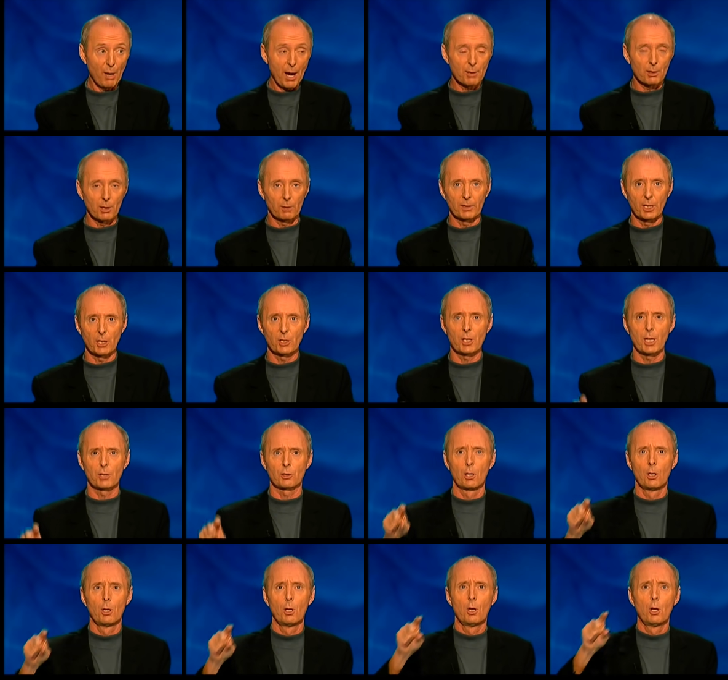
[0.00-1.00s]
proud of, and it
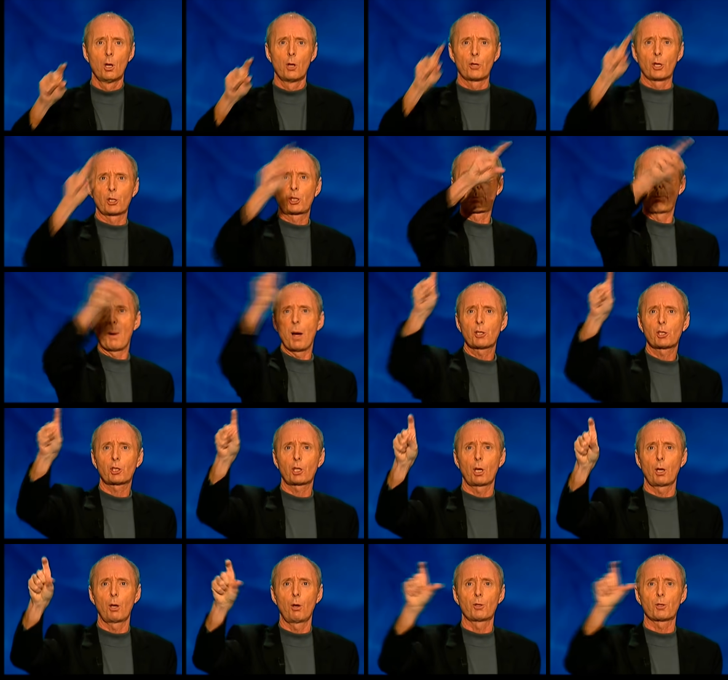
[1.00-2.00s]
says, "The
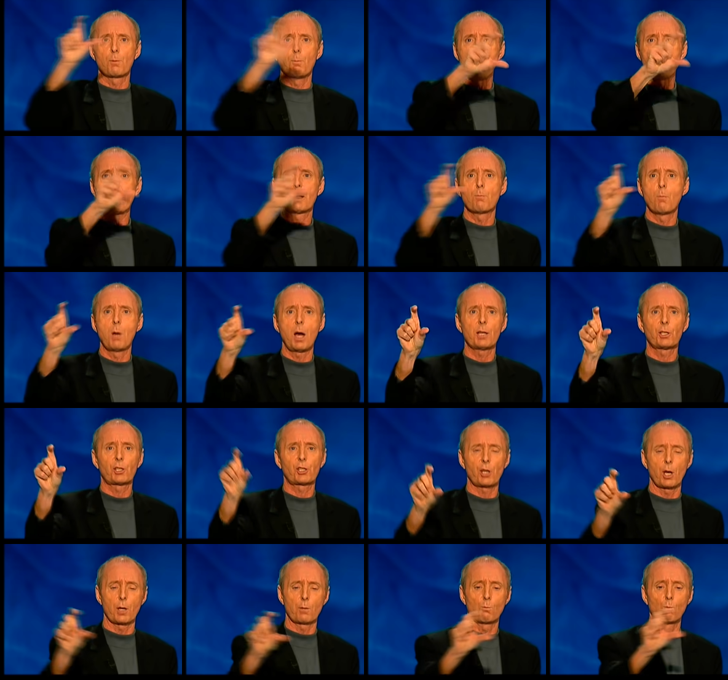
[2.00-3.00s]
Spice Girls made my
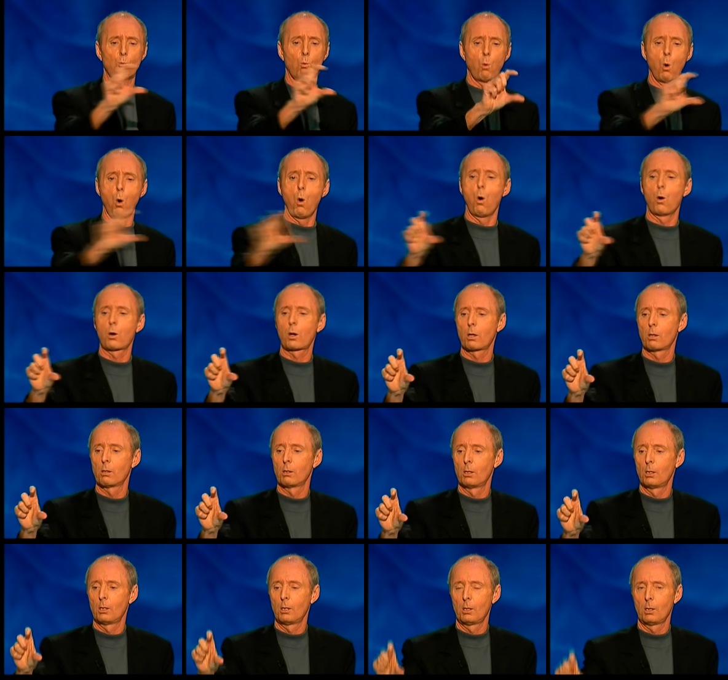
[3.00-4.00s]
son
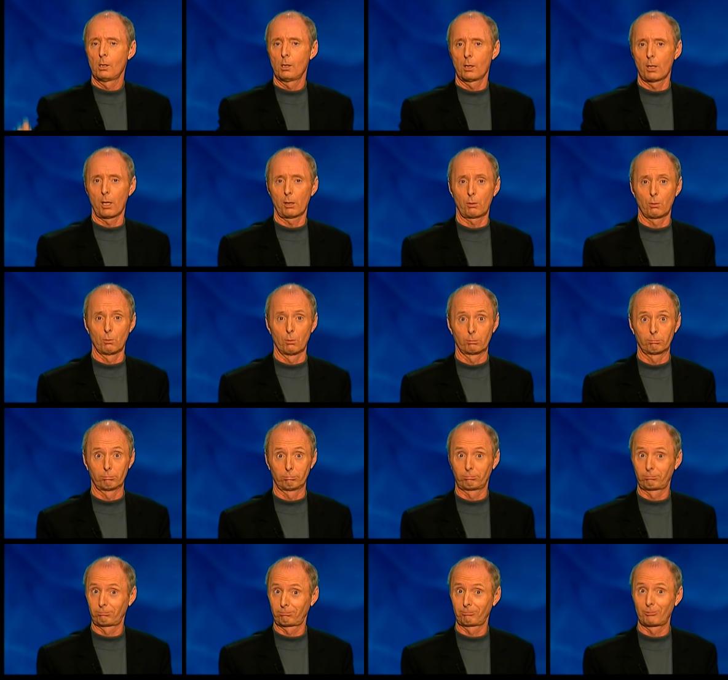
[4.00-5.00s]
walk." And I thought,
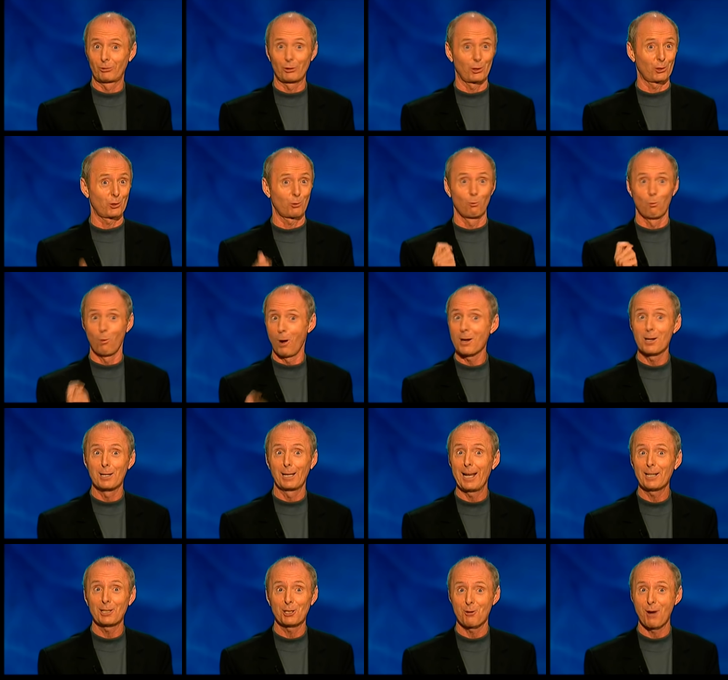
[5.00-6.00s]
just
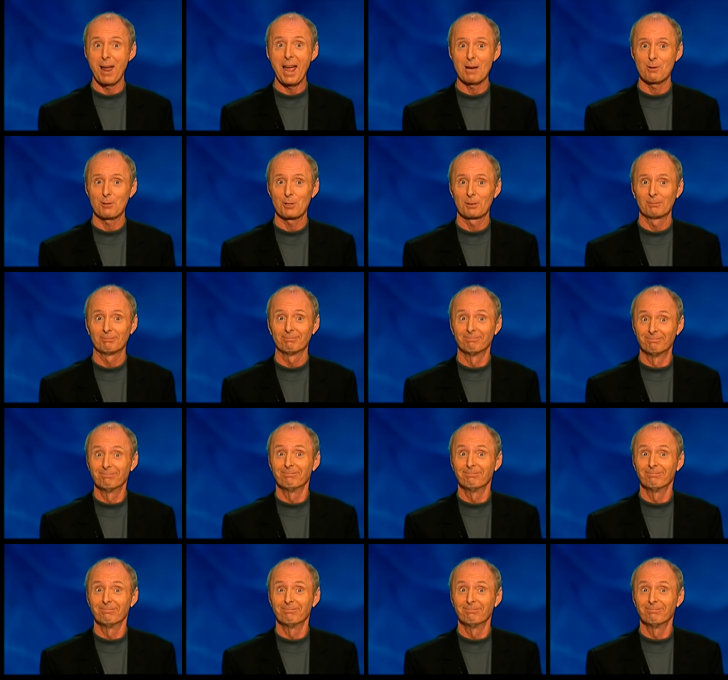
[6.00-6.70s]
one letter out.